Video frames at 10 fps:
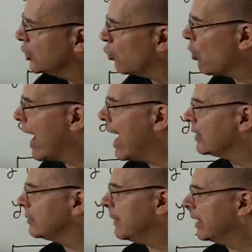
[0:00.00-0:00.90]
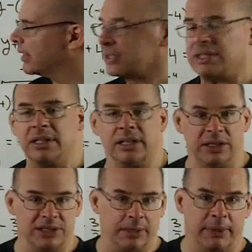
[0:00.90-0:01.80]
around to make this
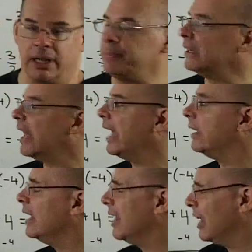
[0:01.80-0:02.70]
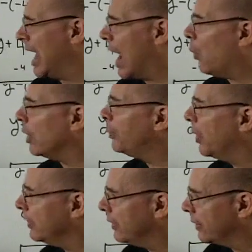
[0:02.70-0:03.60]
easy to manipulate. I wanna
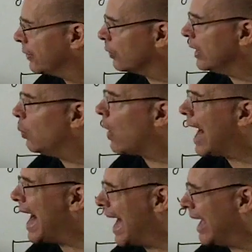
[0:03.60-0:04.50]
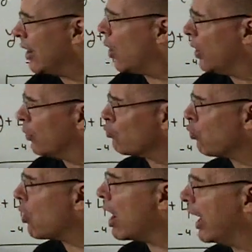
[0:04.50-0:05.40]
put the 3y on the
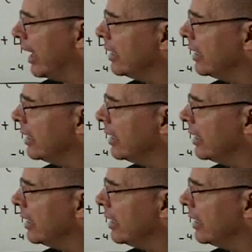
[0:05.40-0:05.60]
right,